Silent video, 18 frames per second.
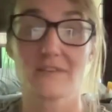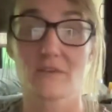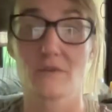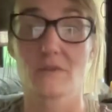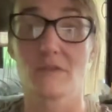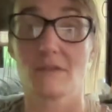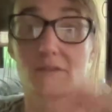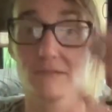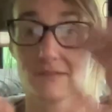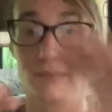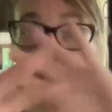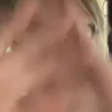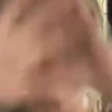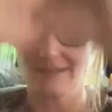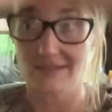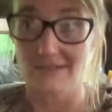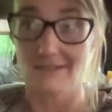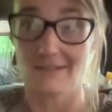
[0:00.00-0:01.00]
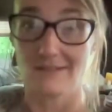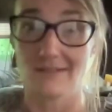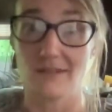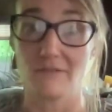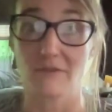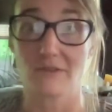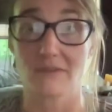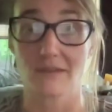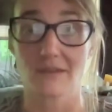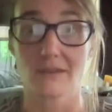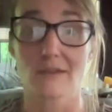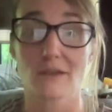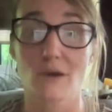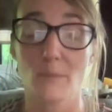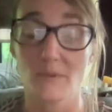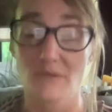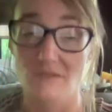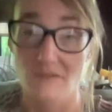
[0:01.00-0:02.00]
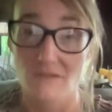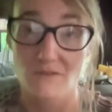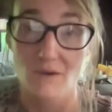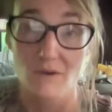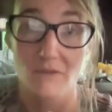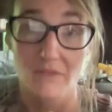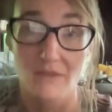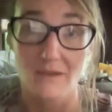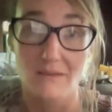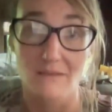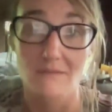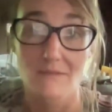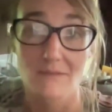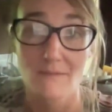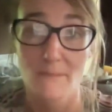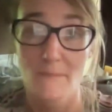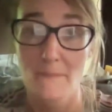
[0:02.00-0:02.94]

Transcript: So the light is everything, encompasses all things.